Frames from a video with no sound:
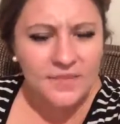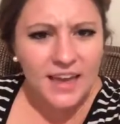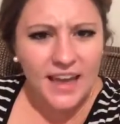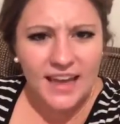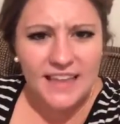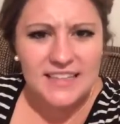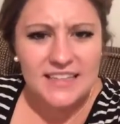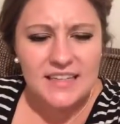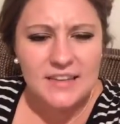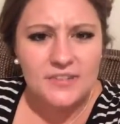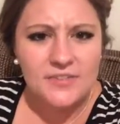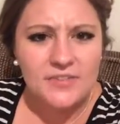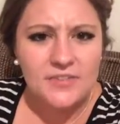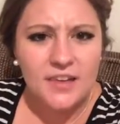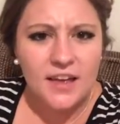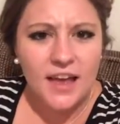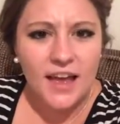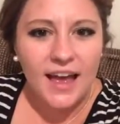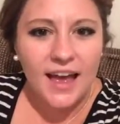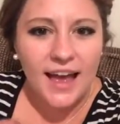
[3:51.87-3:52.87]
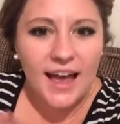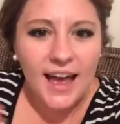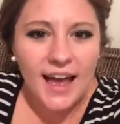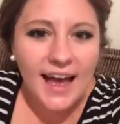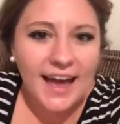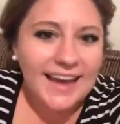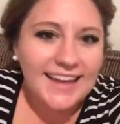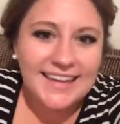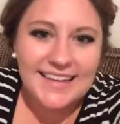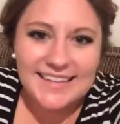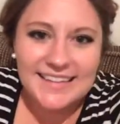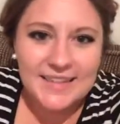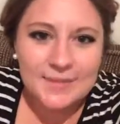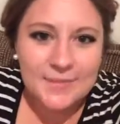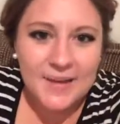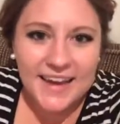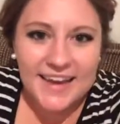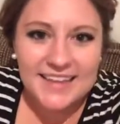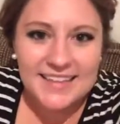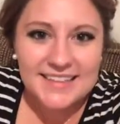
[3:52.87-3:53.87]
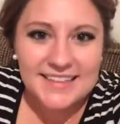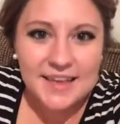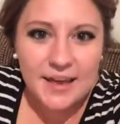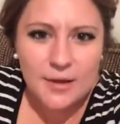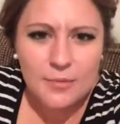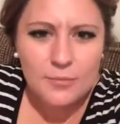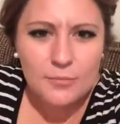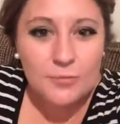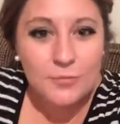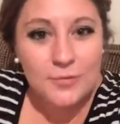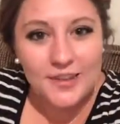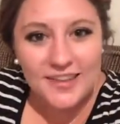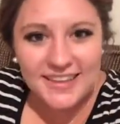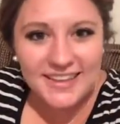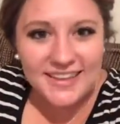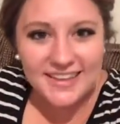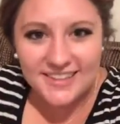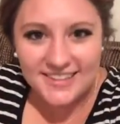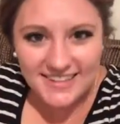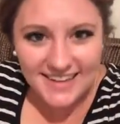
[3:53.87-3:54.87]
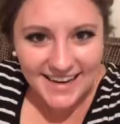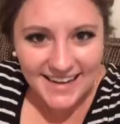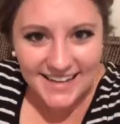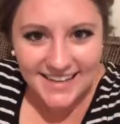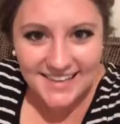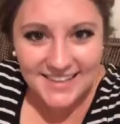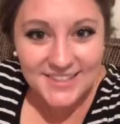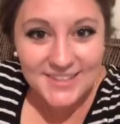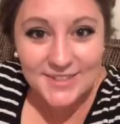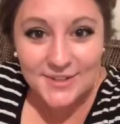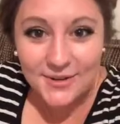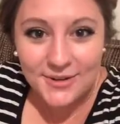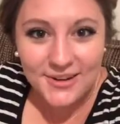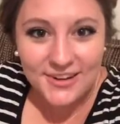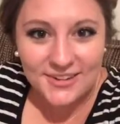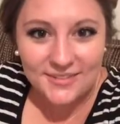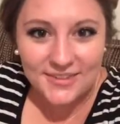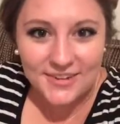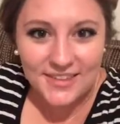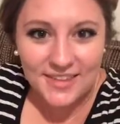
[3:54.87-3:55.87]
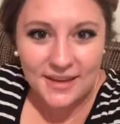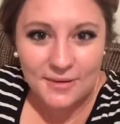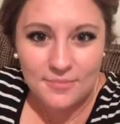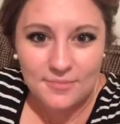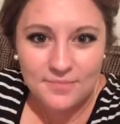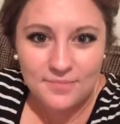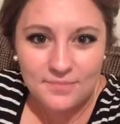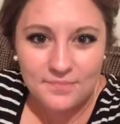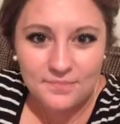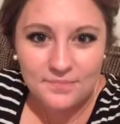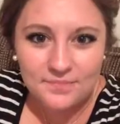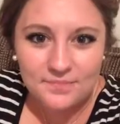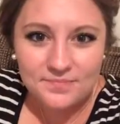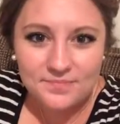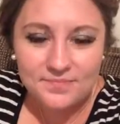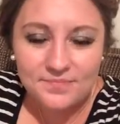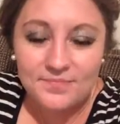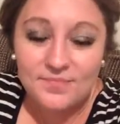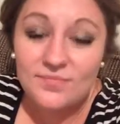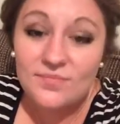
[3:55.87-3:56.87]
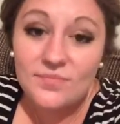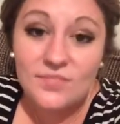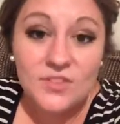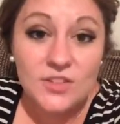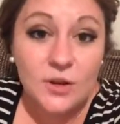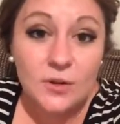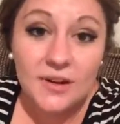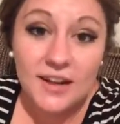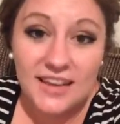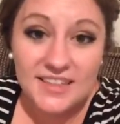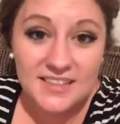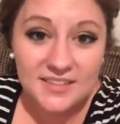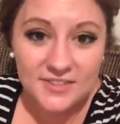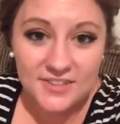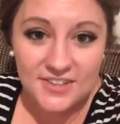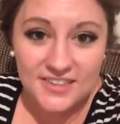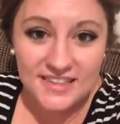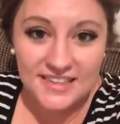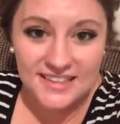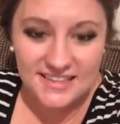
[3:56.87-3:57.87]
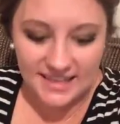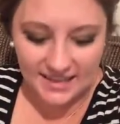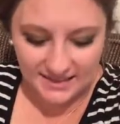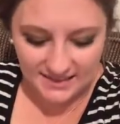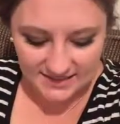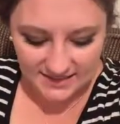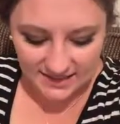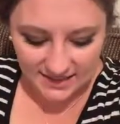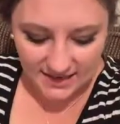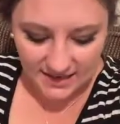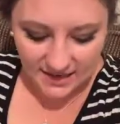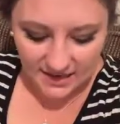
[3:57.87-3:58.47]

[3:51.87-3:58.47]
As if I need to paint some really entertaining story for them. Don't ask for details.